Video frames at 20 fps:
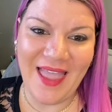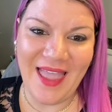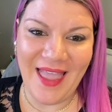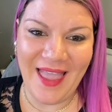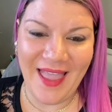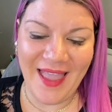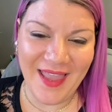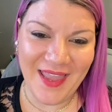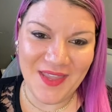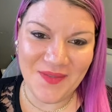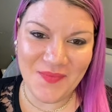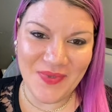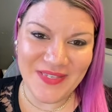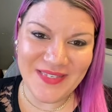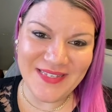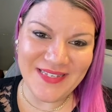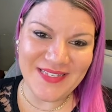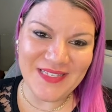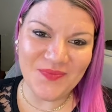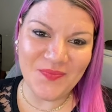Hey
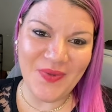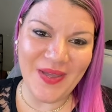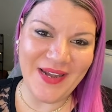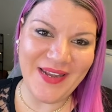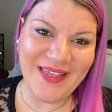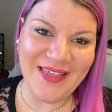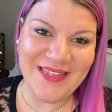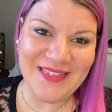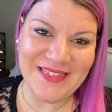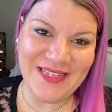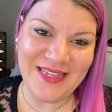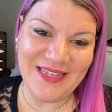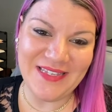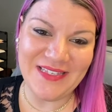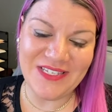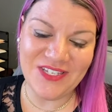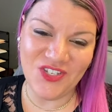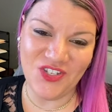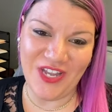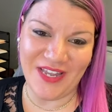business buddies,
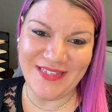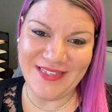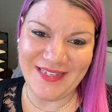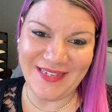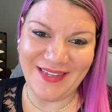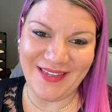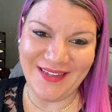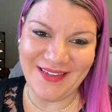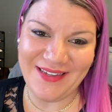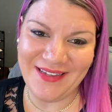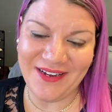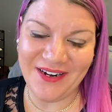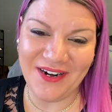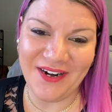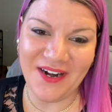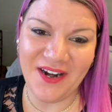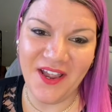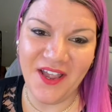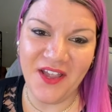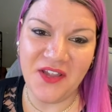it's Jessica
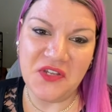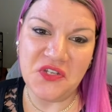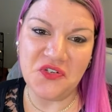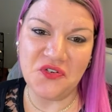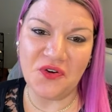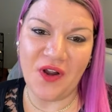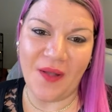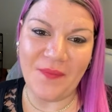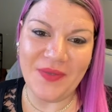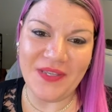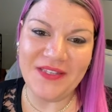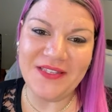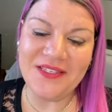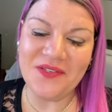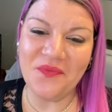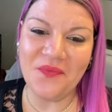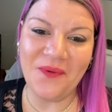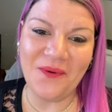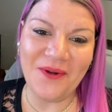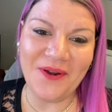here, dropping
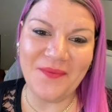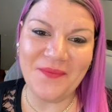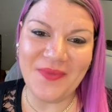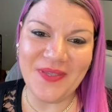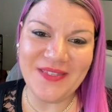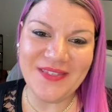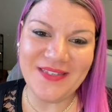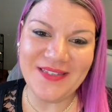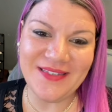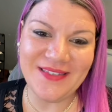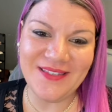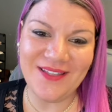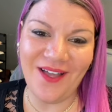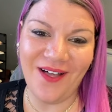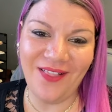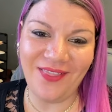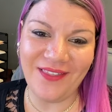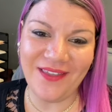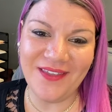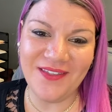some more business
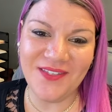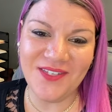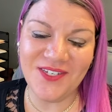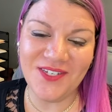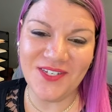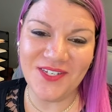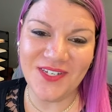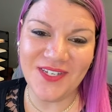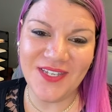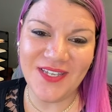knowledge.